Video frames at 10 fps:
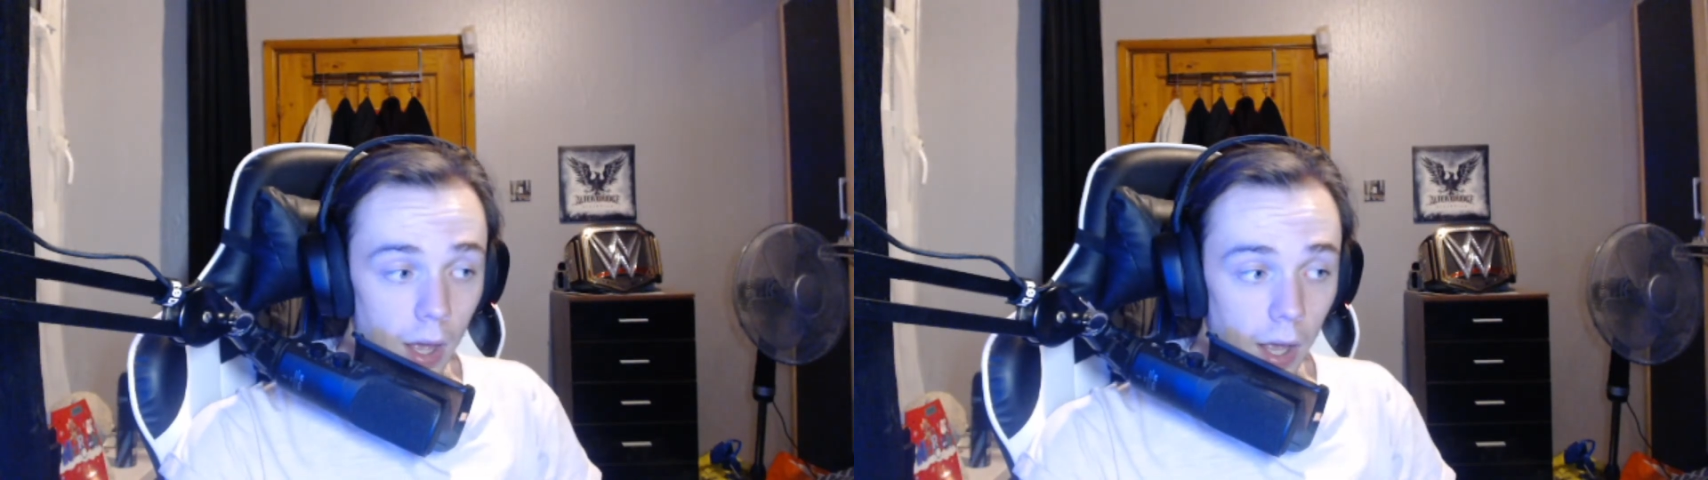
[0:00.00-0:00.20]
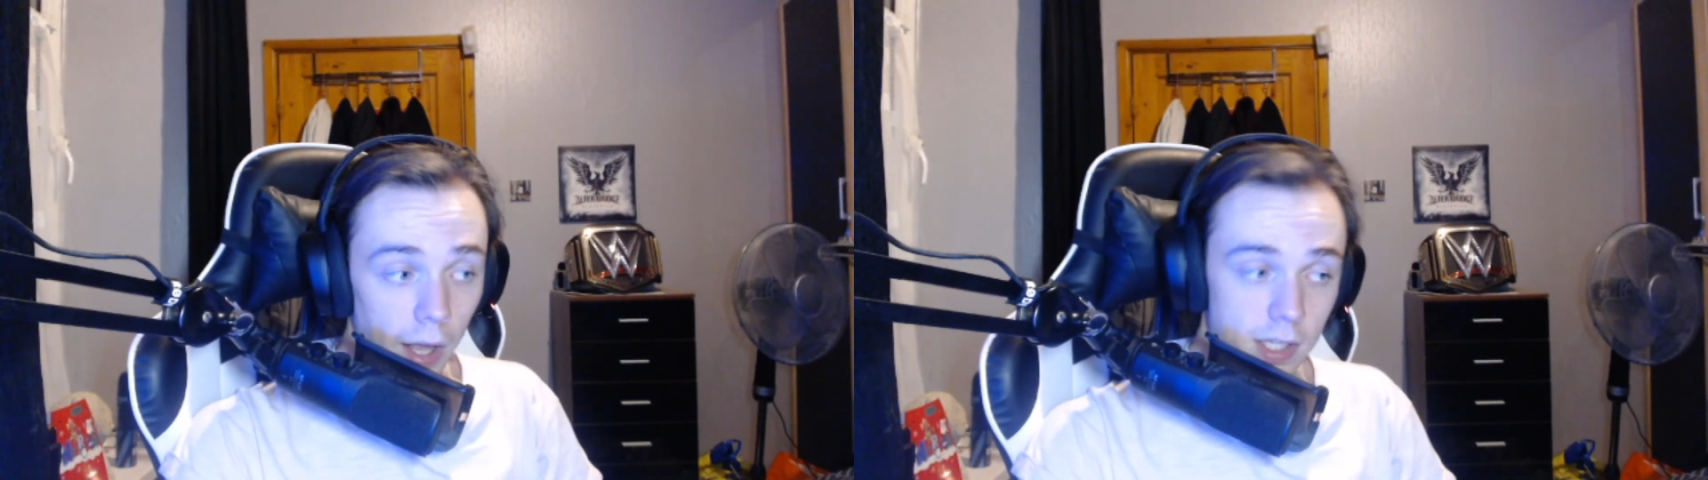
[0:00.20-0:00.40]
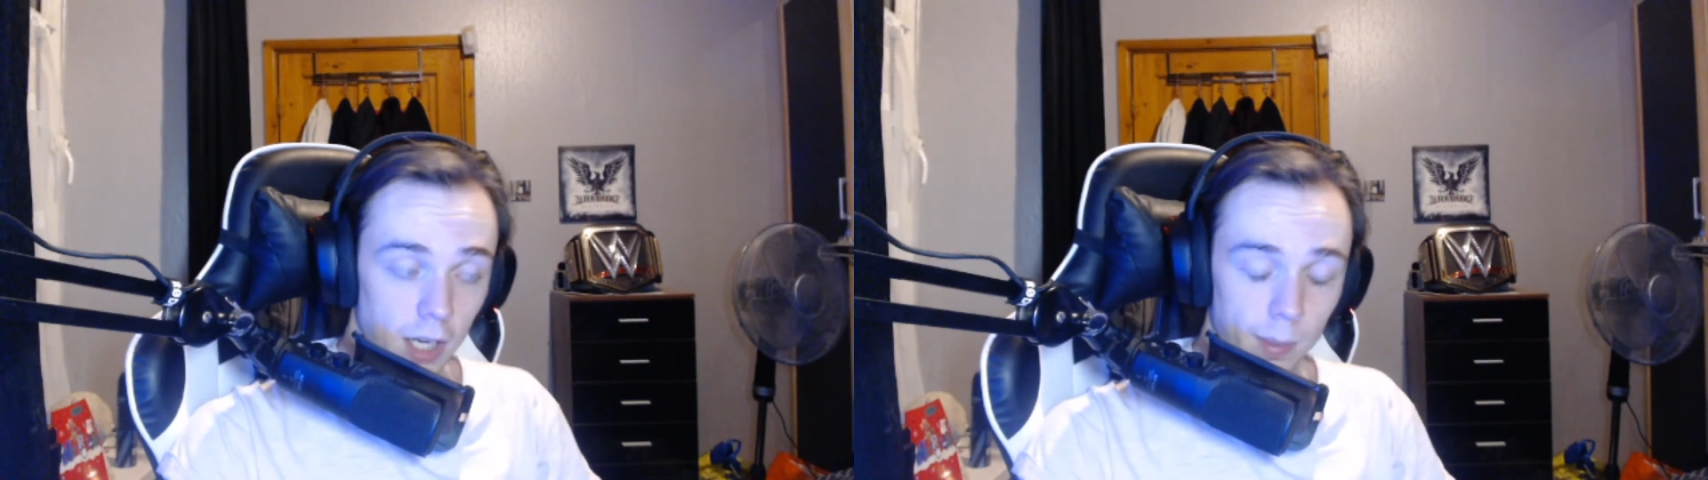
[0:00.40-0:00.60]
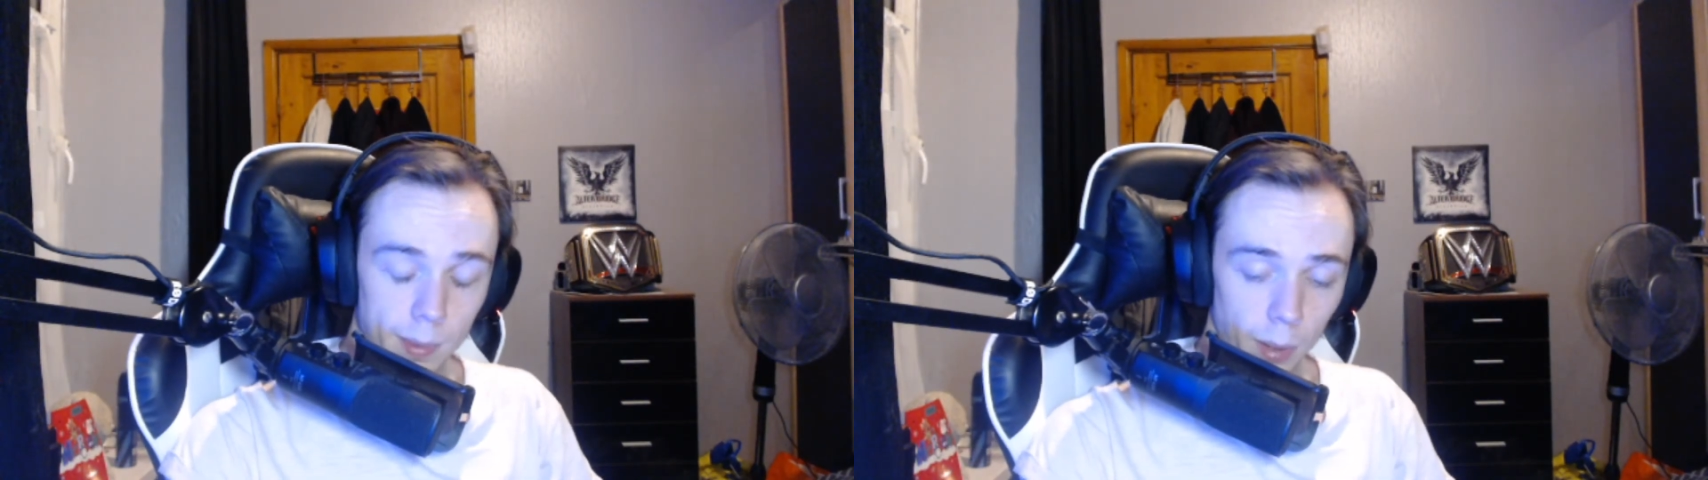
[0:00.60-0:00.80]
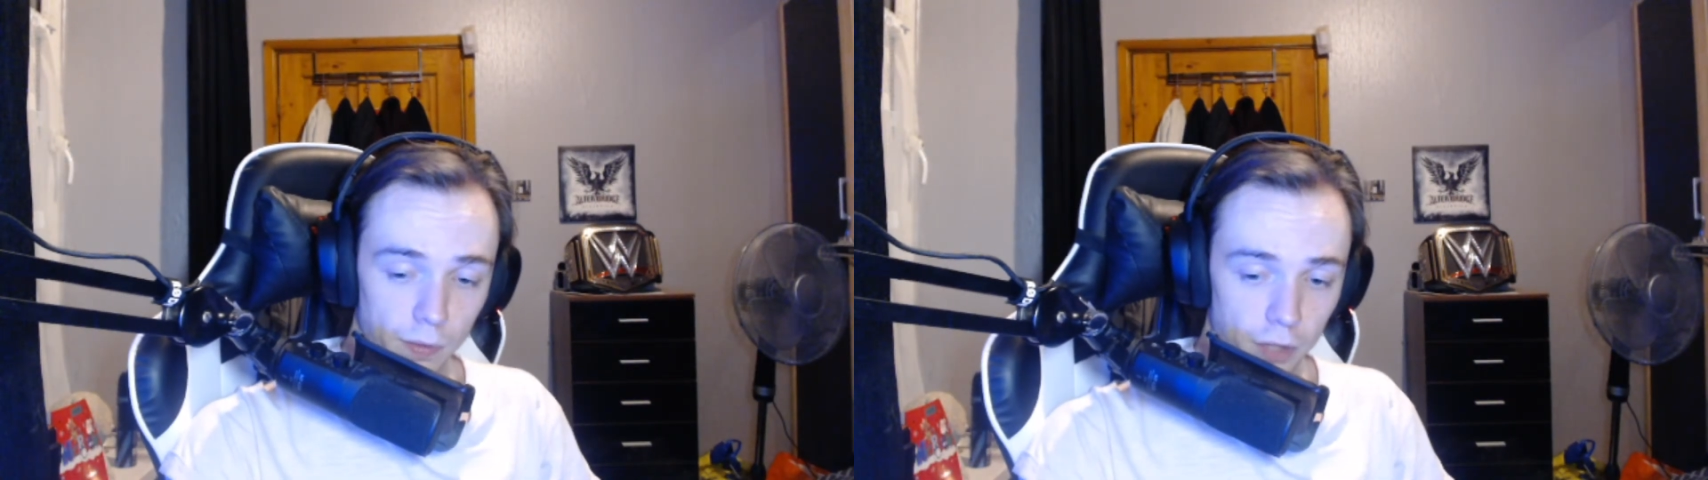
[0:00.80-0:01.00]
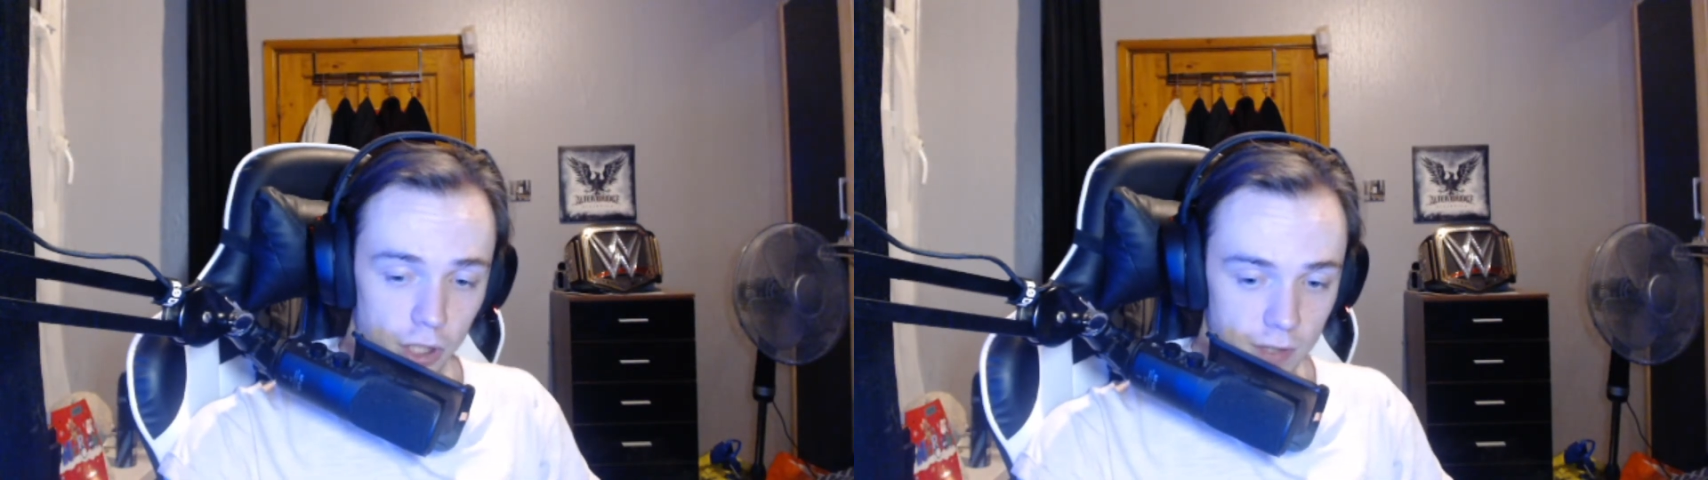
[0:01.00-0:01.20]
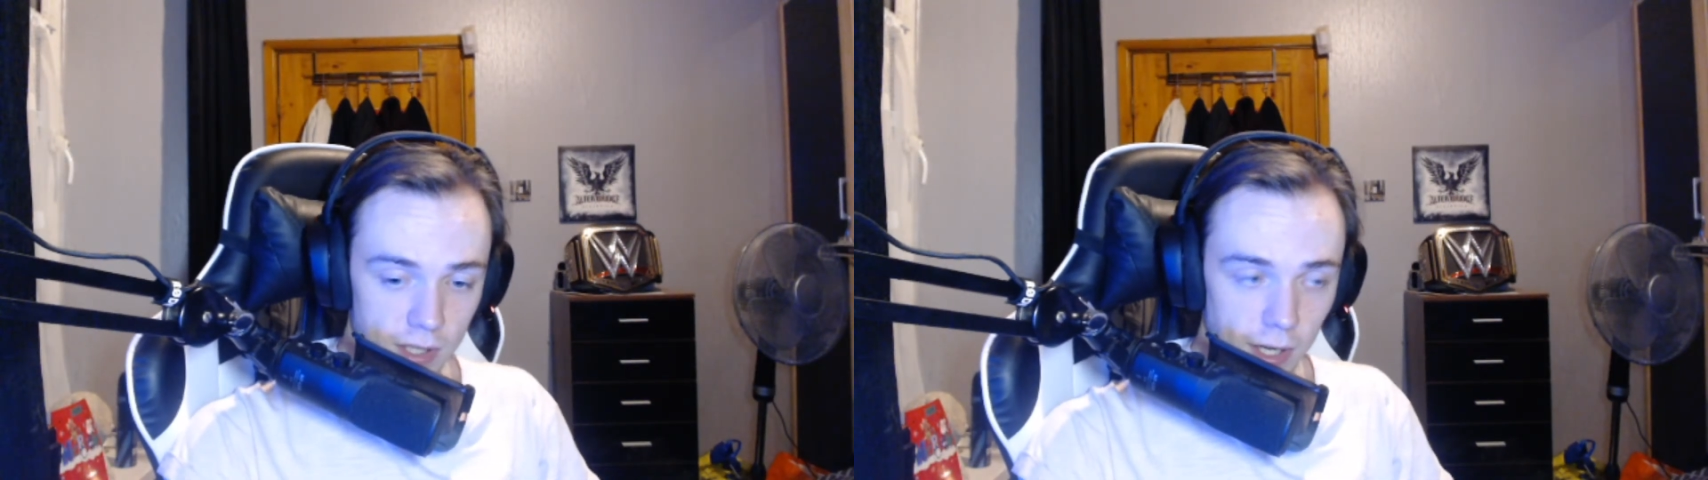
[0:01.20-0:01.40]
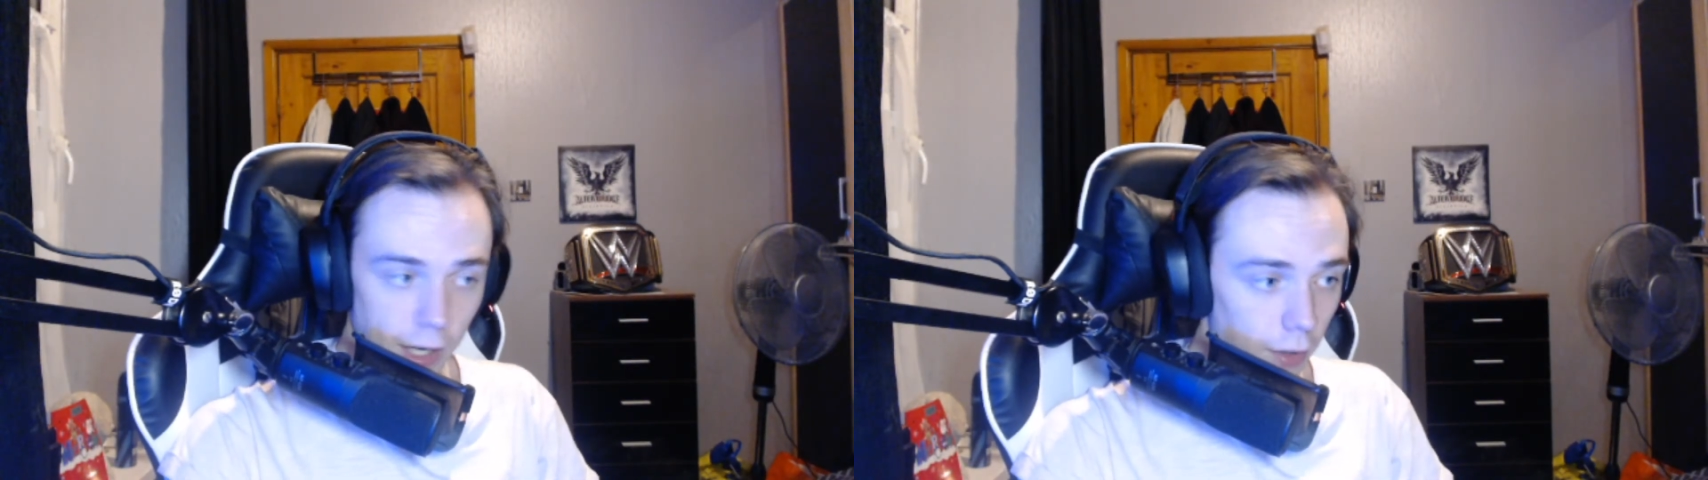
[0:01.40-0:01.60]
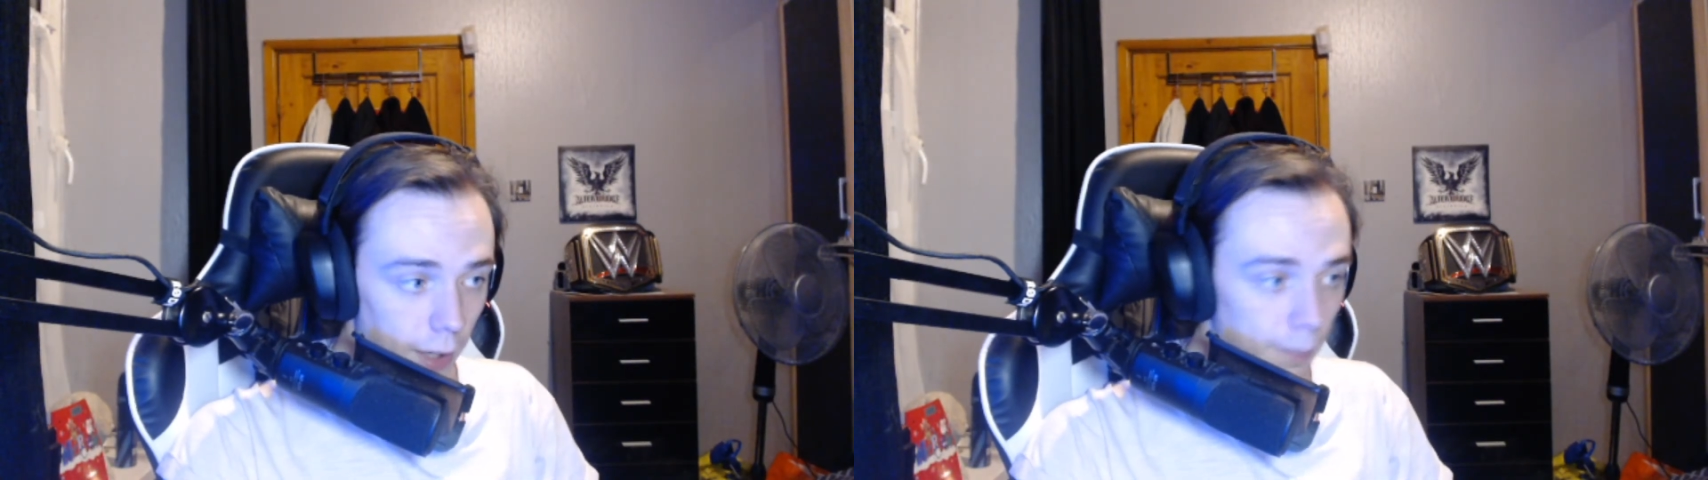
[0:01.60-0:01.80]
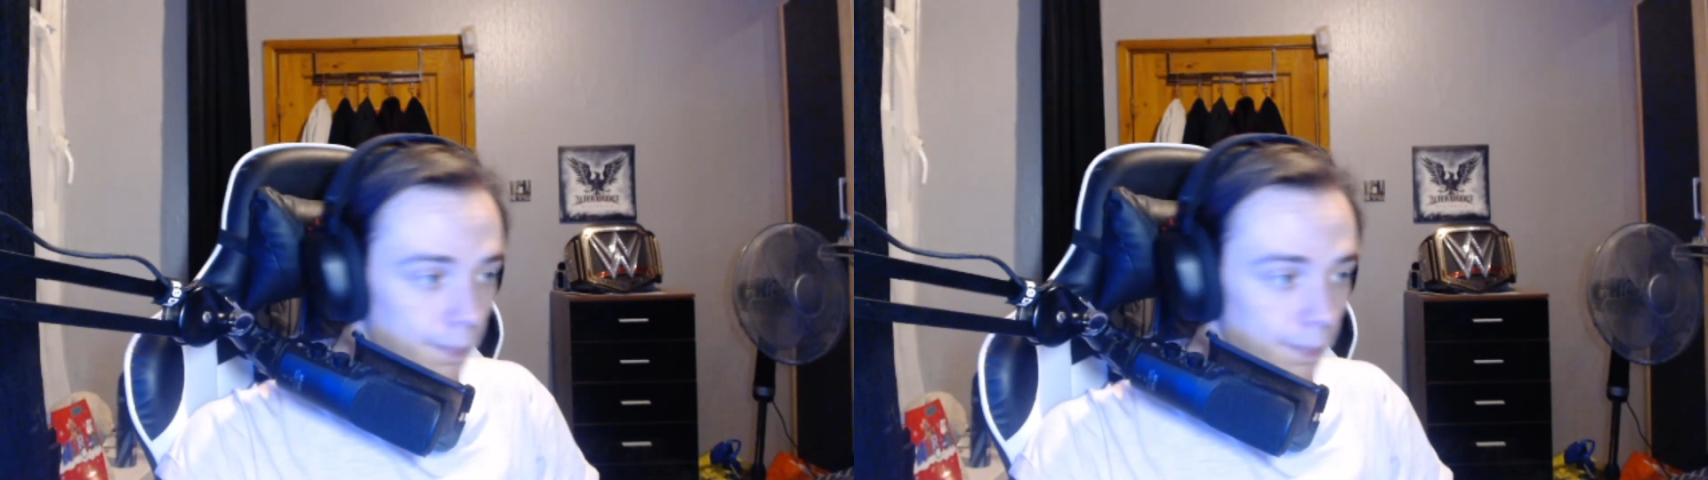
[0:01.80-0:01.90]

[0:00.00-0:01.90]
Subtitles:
It's going to be Bobby Fish versus Kyle O'Reilly.